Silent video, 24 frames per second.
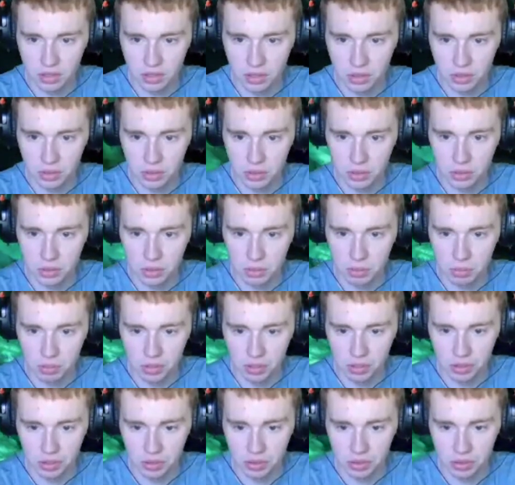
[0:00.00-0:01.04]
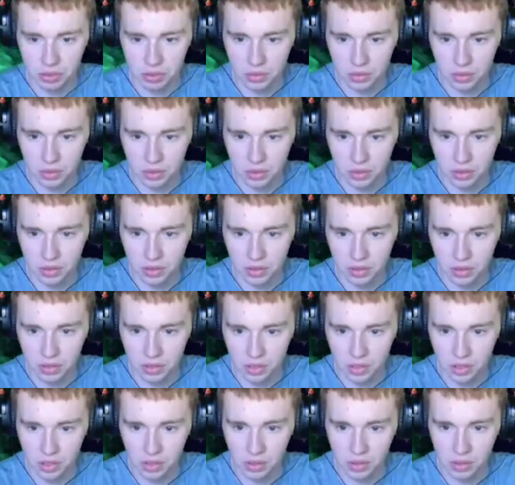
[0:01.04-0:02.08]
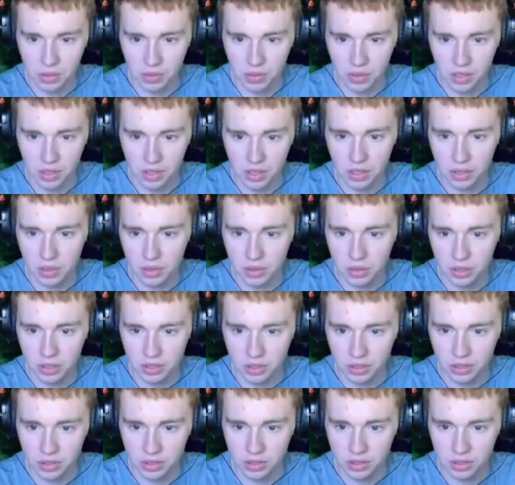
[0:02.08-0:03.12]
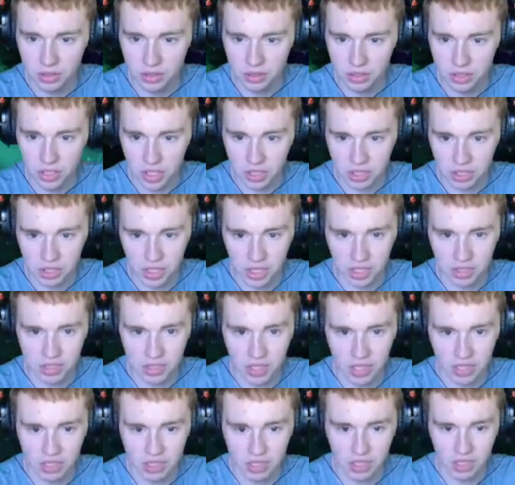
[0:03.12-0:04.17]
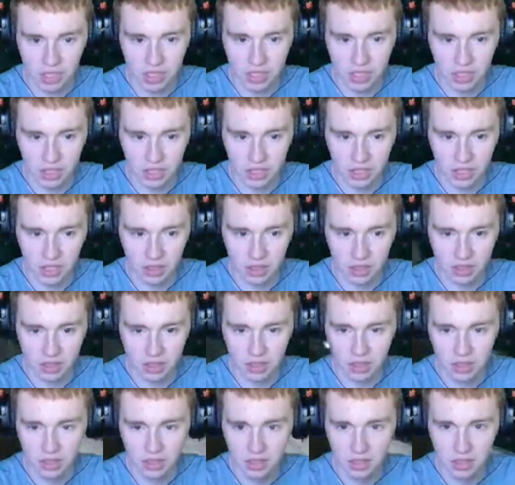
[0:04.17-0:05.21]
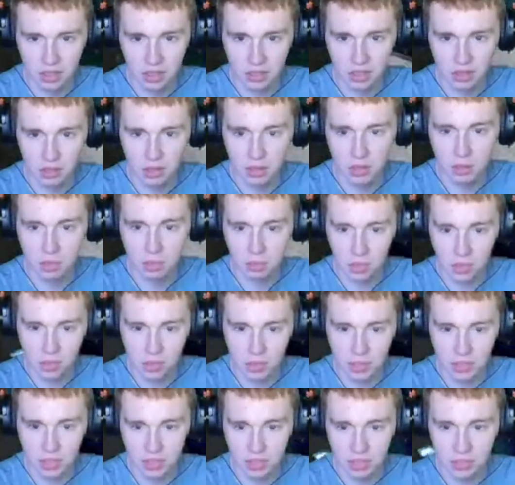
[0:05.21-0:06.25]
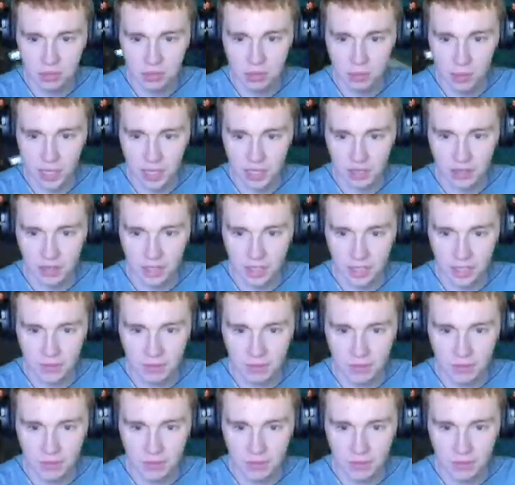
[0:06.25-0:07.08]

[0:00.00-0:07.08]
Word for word: Cube, no. Air, air. Gel sex, yes, I need gel sex. Ooh, primary system's back online.